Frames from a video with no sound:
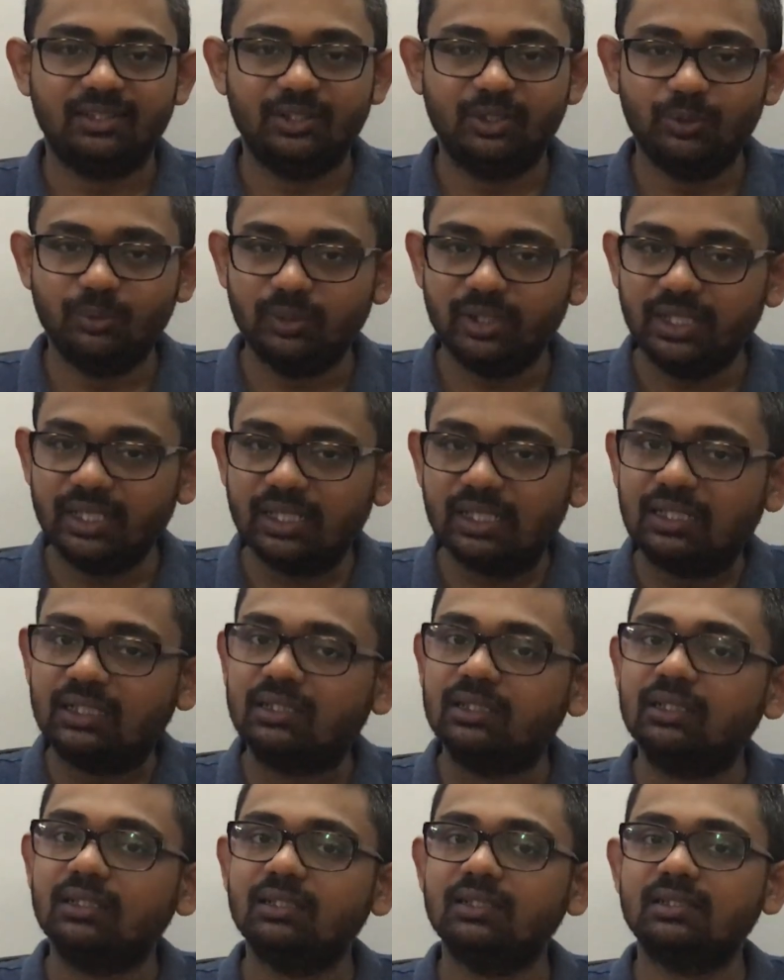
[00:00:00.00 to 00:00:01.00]
unique
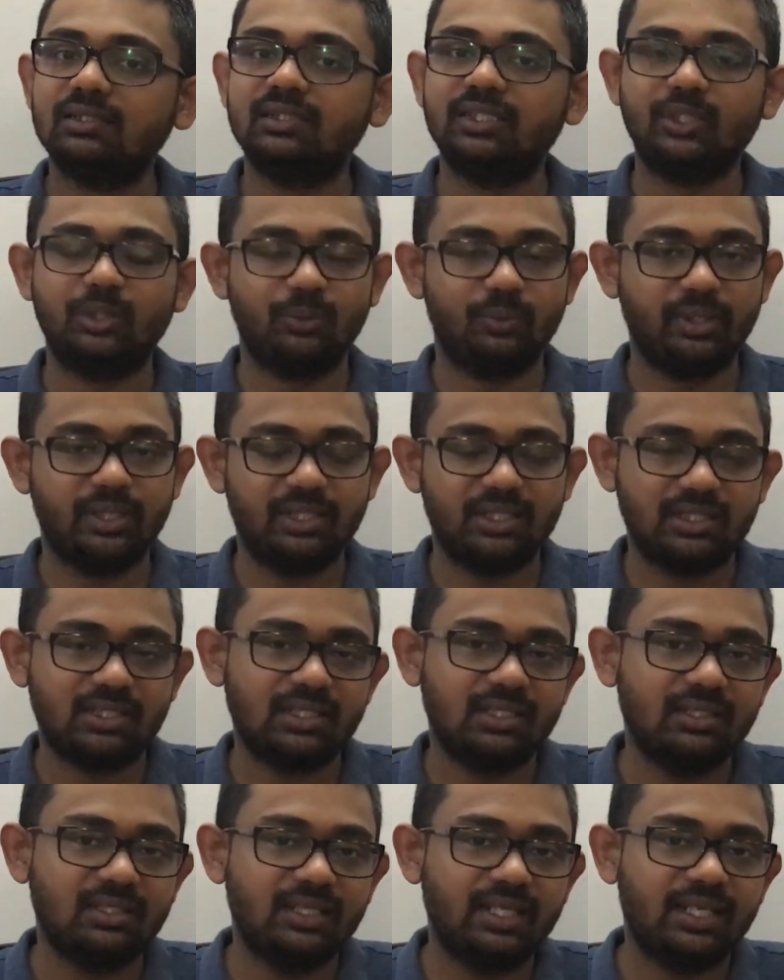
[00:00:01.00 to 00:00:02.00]

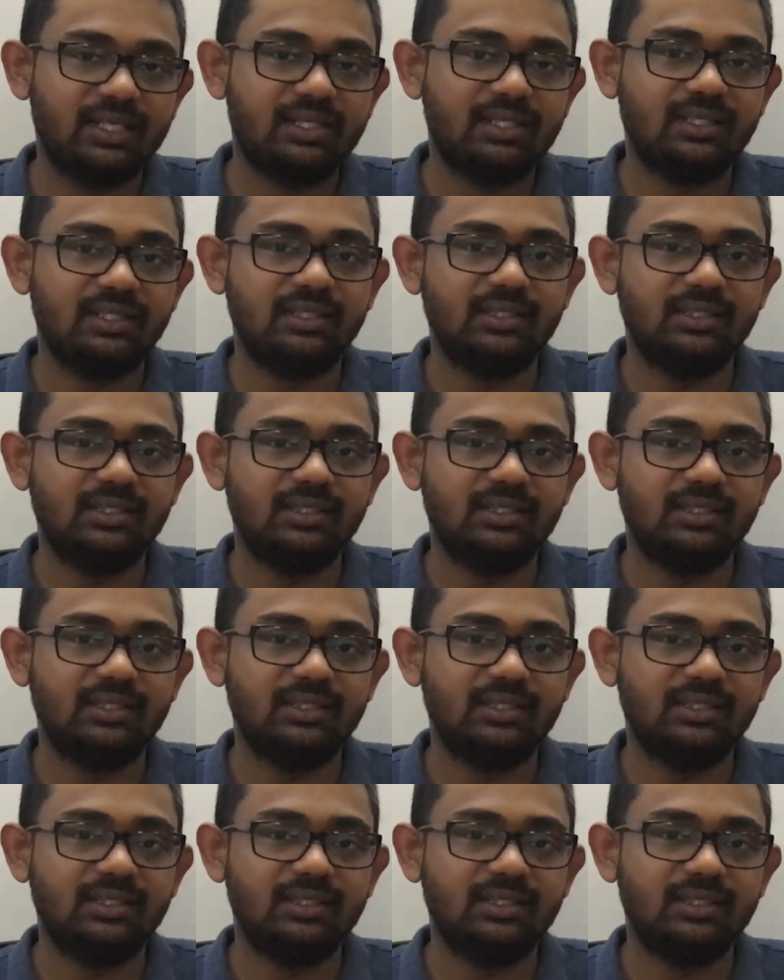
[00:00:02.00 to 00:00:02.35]
situation that